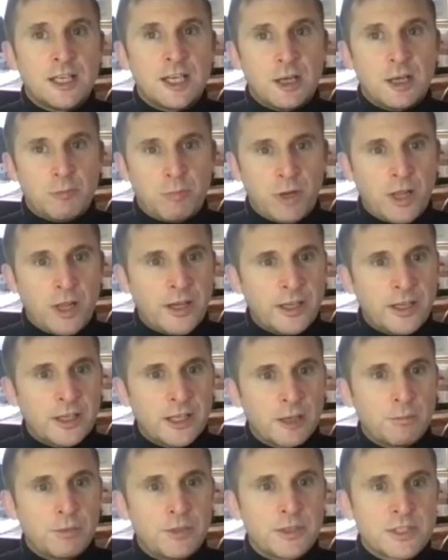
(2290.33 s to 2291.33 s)
apply a
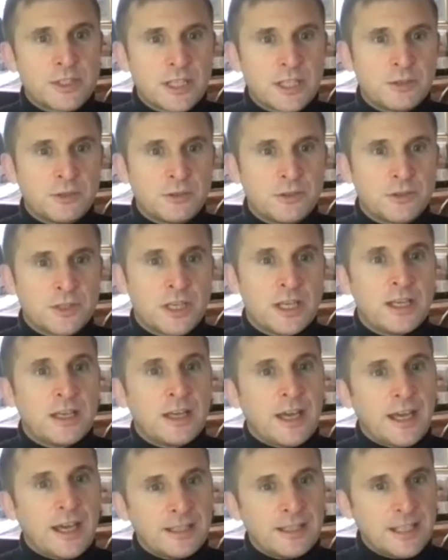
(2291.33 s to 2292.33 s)
couple of skills
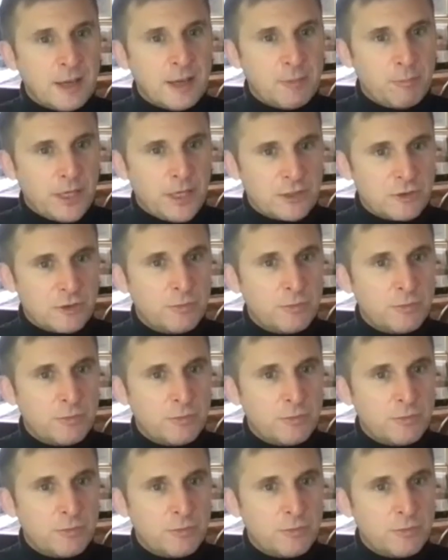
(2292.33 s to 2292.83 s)
and get better